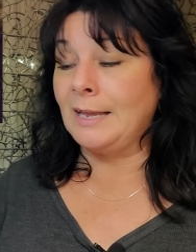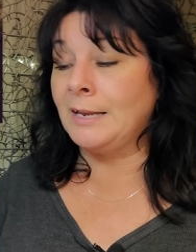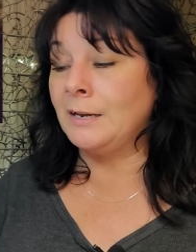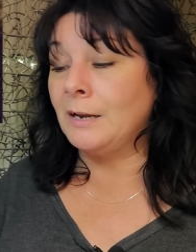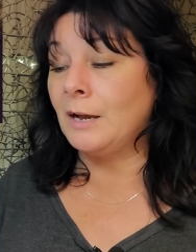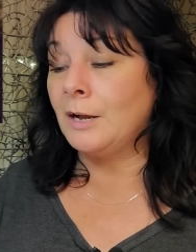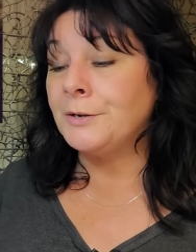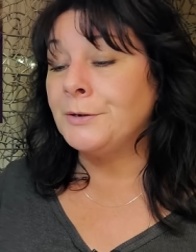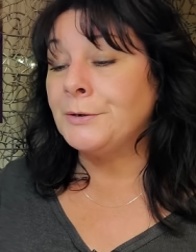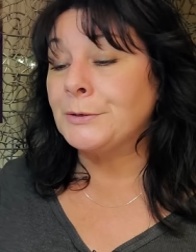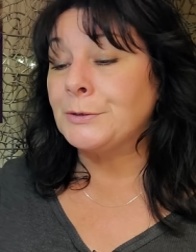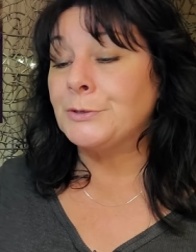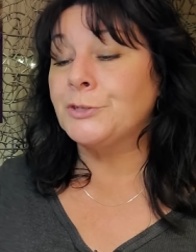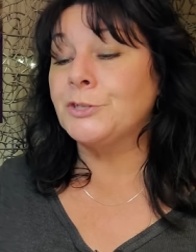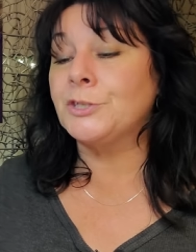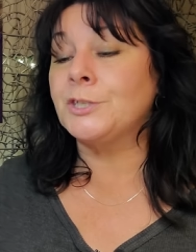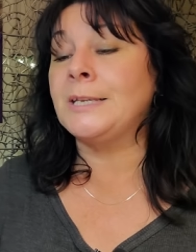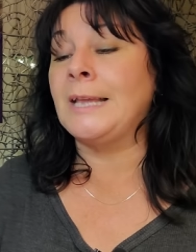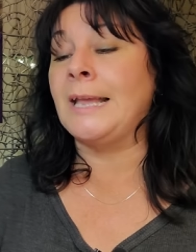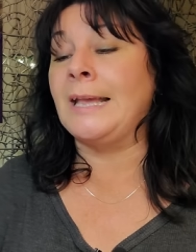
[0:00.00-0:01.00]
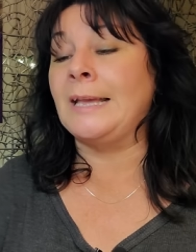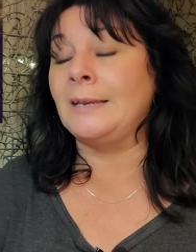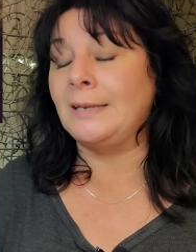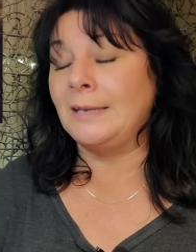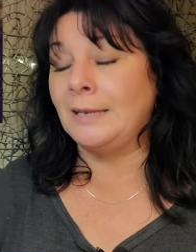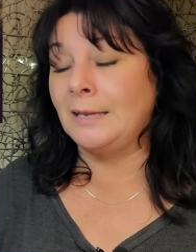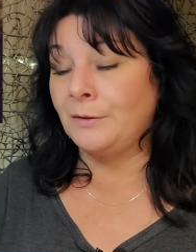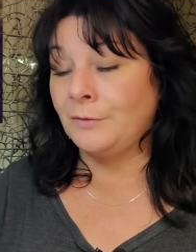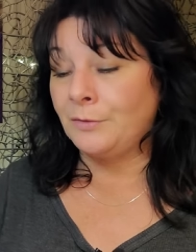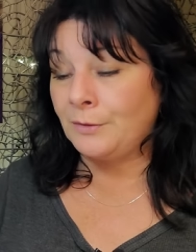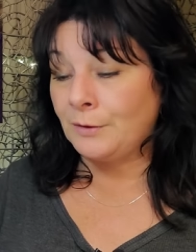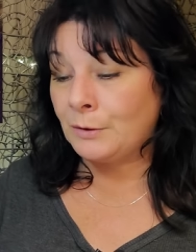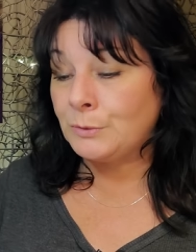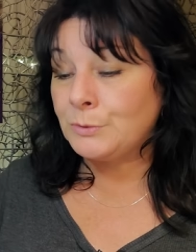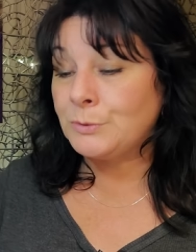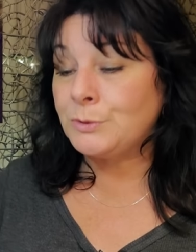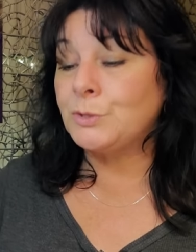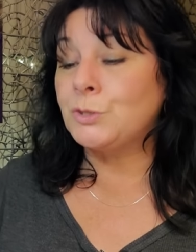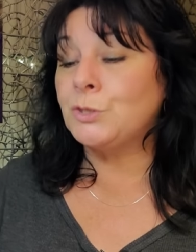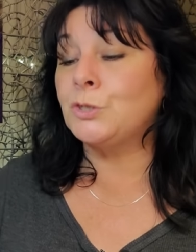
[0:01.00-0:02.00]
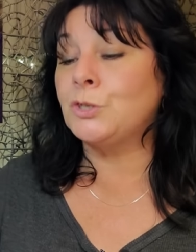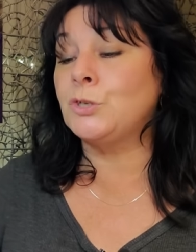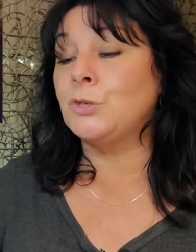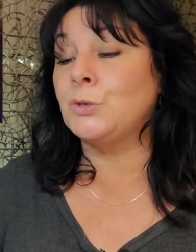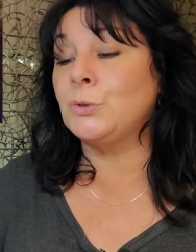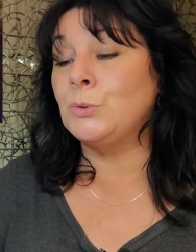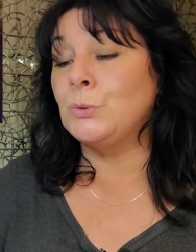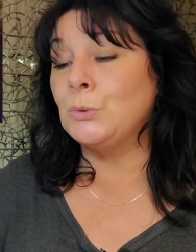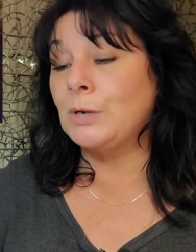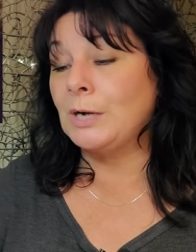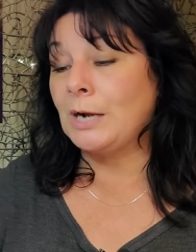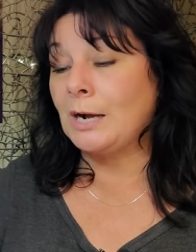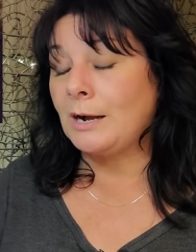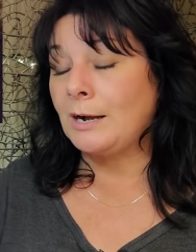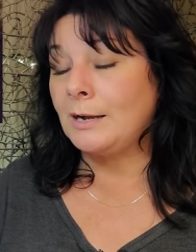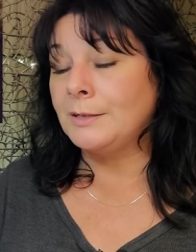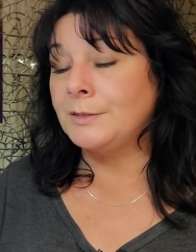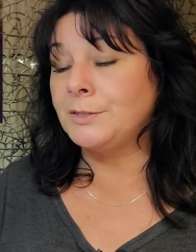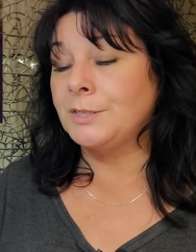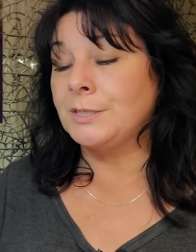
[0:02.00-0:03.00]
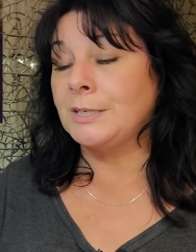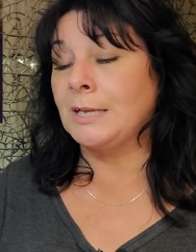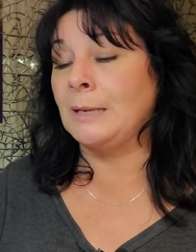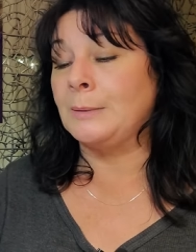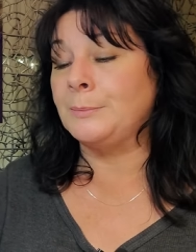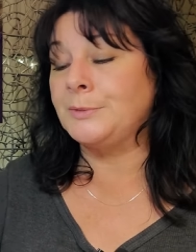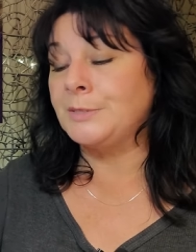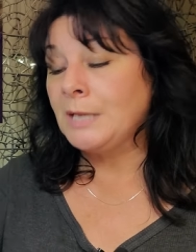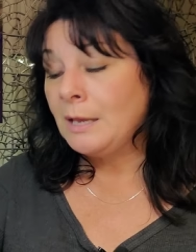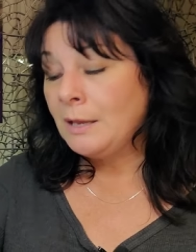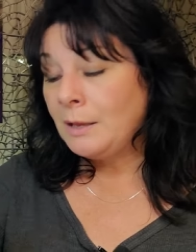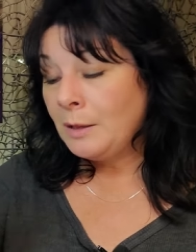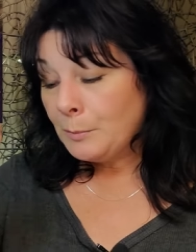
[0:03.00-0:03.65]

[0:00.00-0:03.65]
and understanding those two concepts,